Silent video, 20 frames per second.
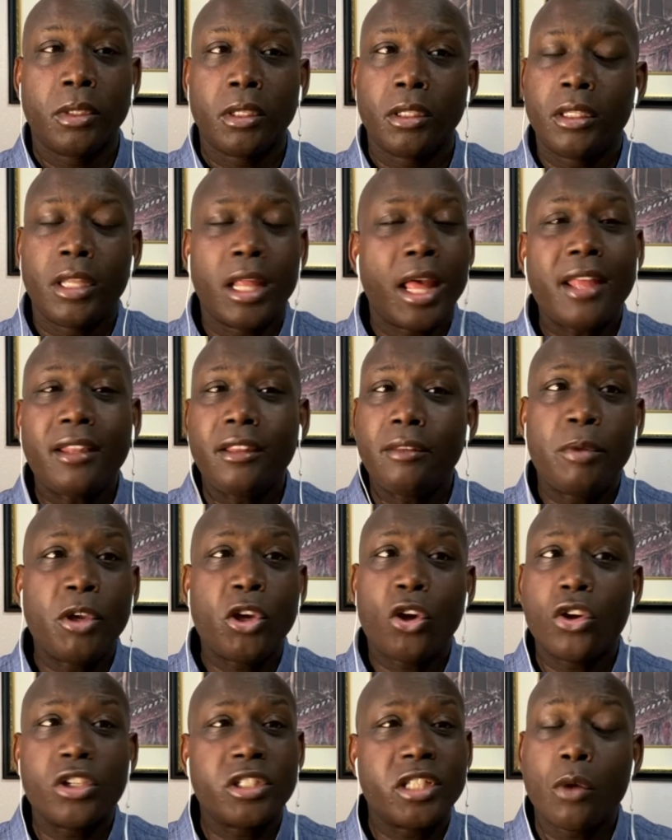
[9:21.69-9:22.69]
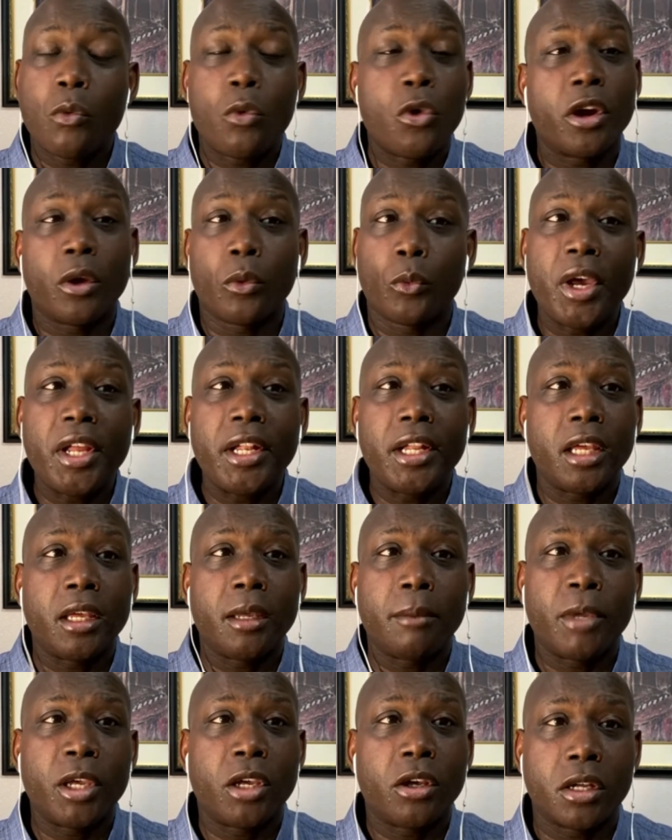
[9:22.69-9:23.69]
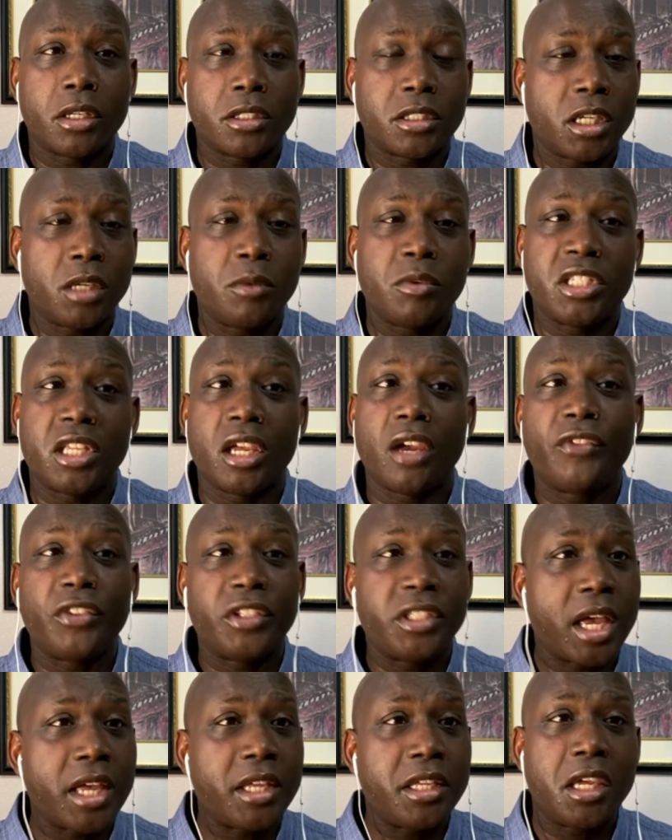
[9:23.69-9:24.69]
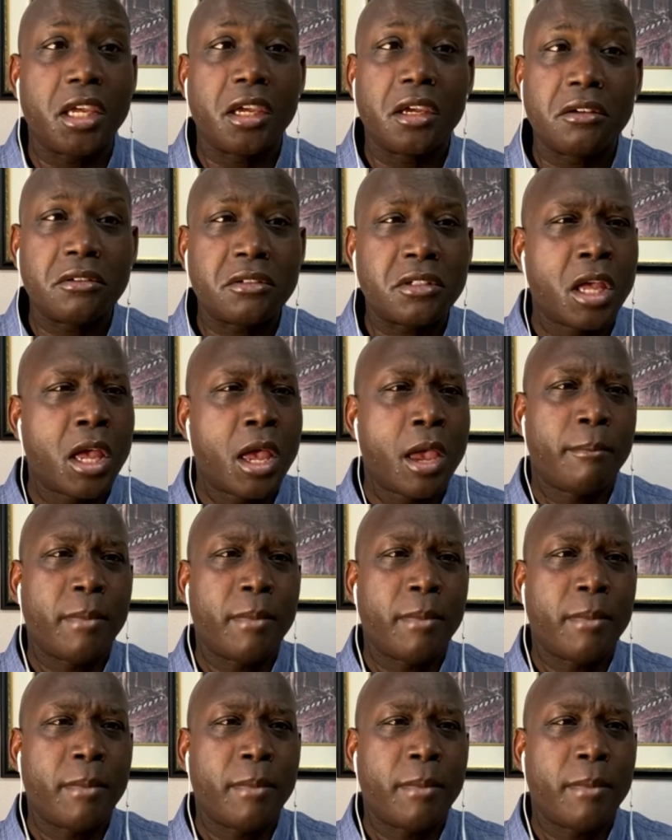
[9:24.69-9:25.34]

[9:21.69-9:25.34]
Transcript: not because they weren't winning, because he was there for 10 years.